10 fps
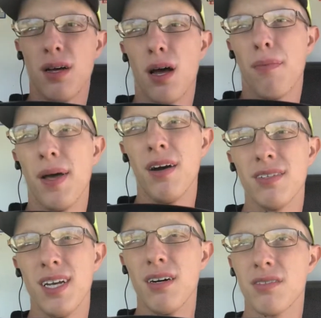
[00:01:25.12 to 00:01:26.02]
parents'
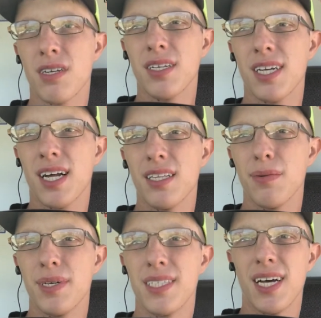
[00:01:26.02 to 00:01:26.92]
house because I got a little
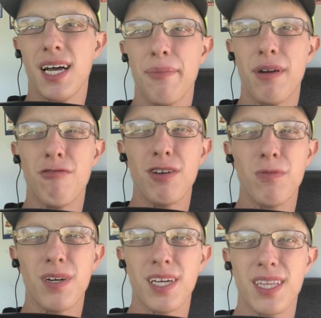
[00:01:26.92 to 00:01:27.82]
bit of time and I really
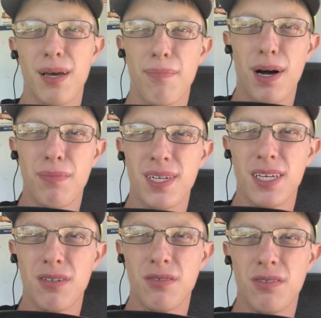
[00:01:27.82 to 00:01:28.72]
want to get that Bombadil.